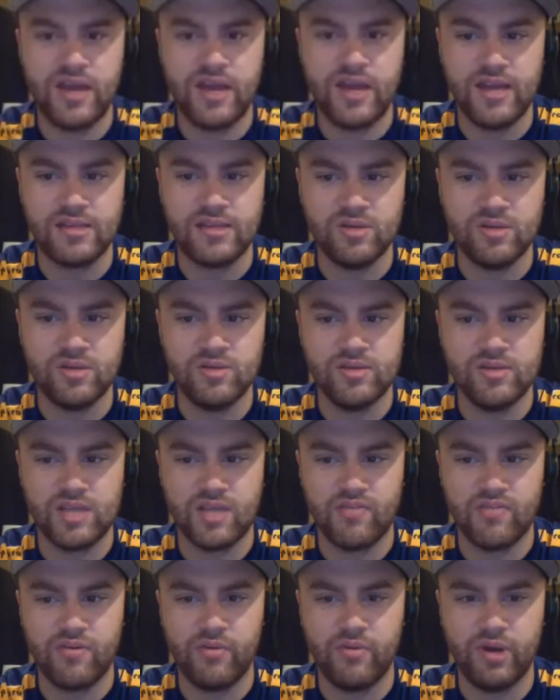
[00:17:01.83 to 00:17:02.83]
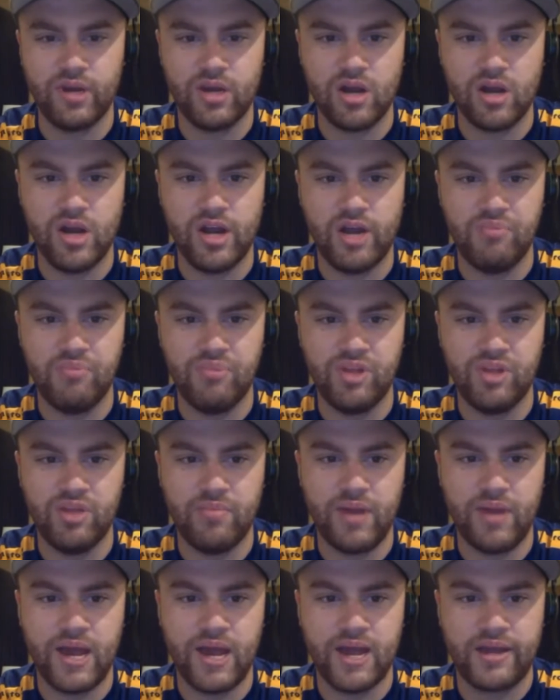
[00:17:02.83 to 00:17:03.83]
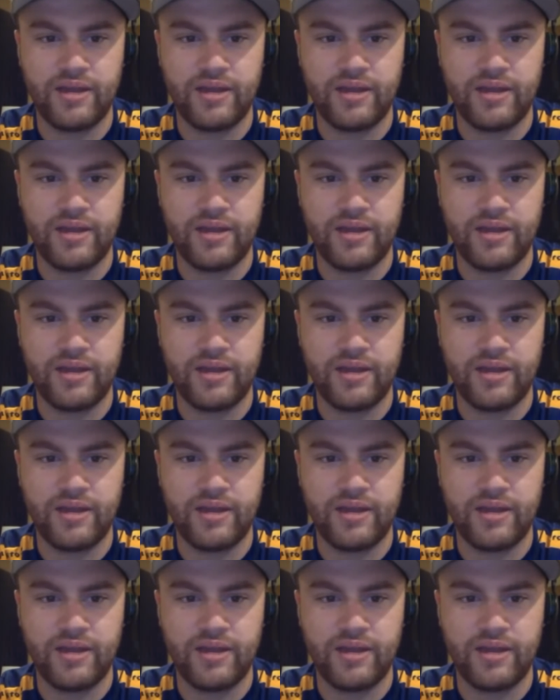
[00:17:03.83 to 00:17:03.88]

soon as everyone caught up on the package,